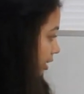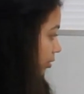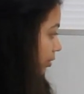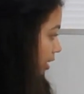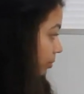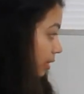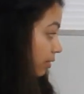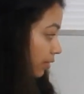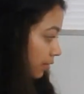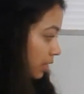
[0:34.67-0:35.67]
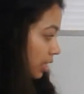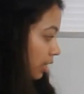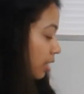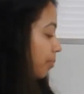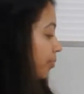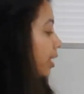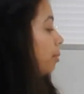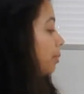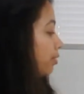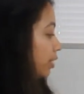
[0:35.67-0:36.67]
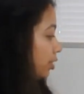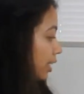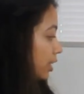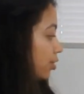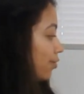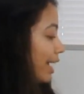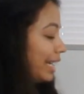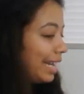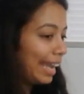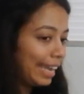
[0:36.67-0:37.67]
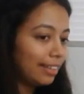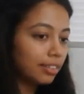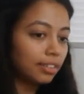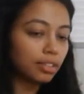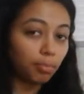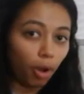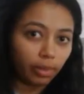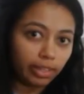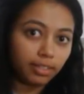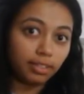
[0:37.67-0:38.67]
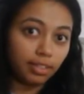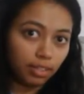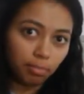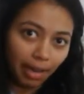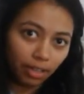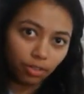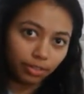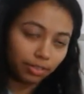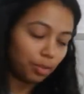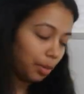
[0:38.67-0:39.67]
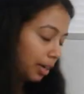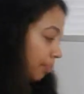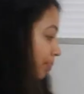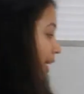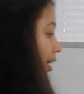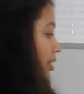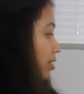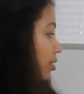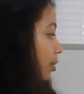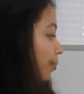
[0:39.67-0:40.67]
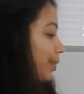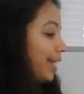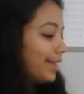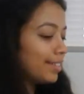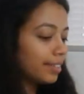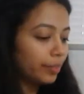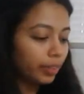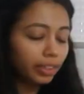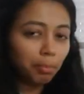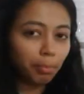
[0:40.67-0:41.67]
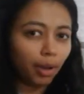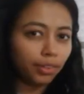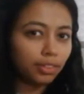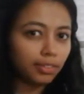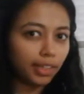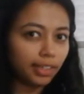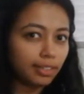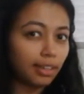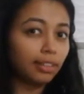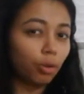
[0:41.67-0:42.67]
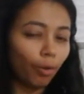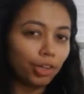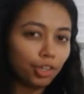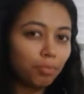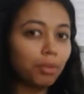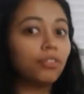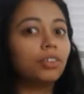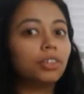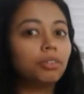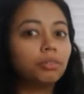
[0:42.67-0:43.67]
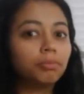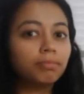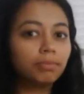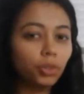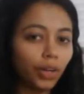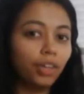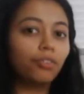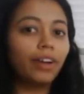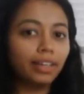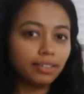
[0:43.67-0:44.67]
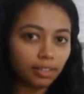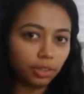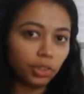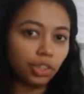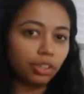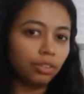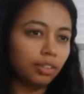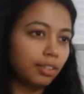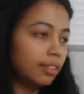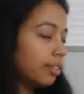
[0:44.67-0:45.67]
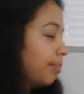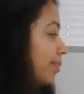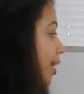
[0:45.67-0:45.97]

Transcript: it would have been 15, but we are trying to find eighth smallest in the matrix, right? So it's really important to understand the question before you try to find a solution to this.